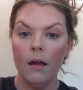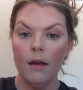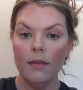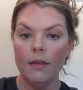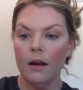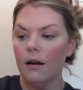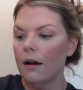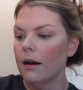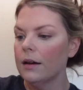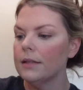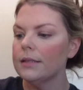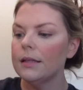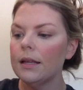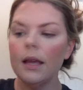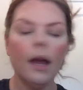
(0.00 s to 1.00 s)
And then
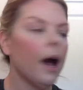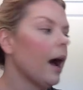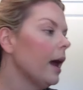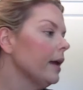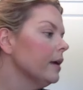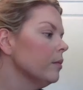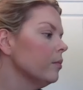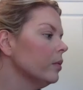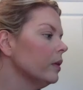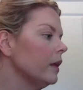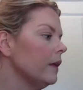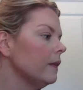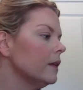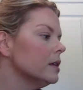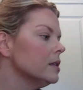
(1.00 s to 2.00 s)
honestly, I
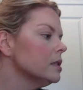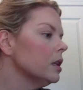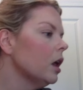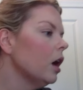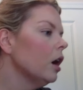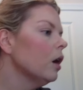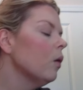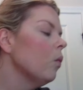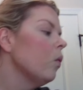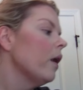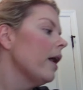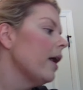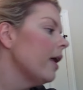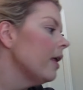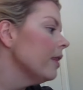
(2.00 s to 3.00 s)
complete this look
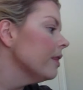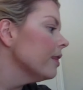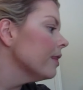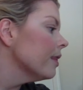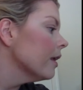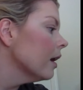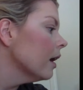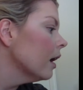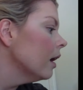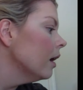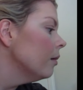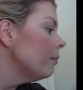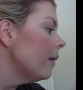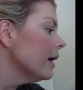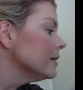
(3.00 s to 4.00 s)
with
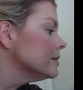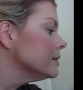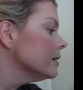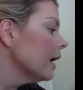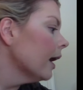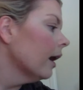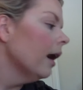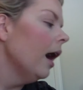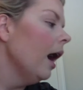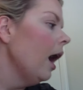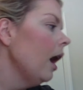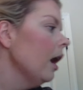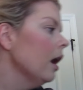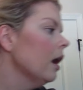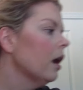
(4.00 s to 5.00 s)

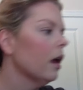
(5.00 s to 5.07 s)
mascara.